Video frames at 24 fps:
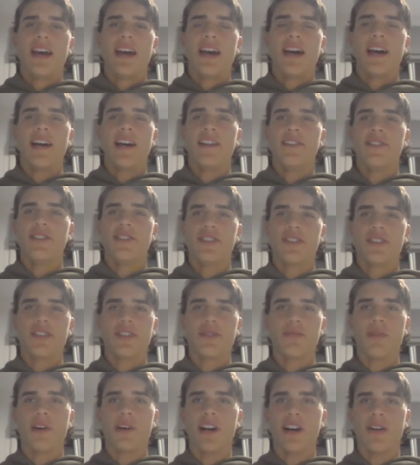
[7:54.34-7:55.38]
and just as
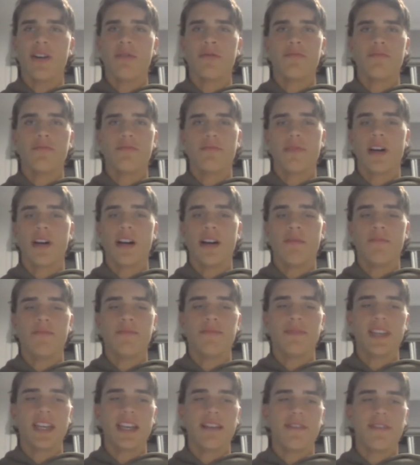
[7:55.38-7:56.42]
well um,
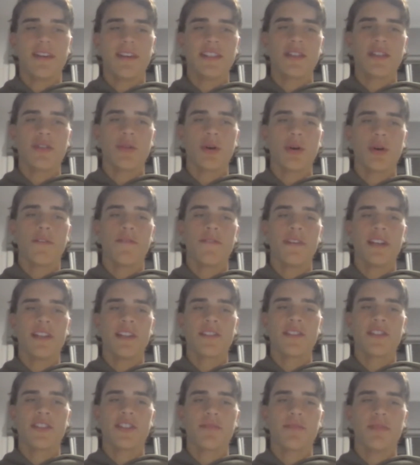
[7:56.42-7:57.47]
defense to offense,
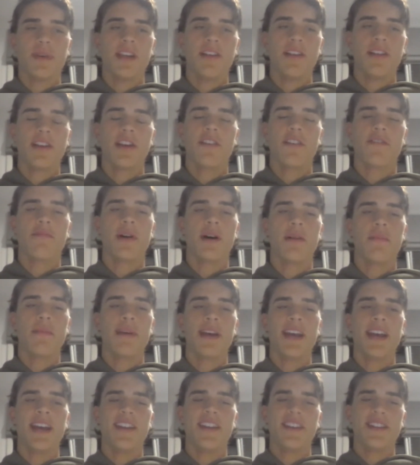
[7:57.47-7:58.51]
just peeling off my
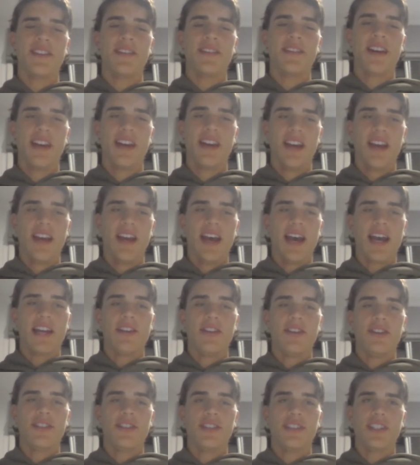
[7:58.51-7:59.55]
man and and
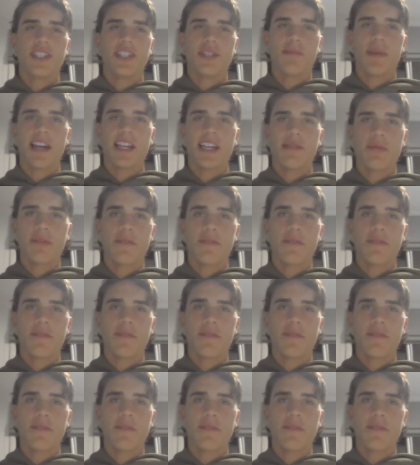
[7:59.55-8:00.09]
using the space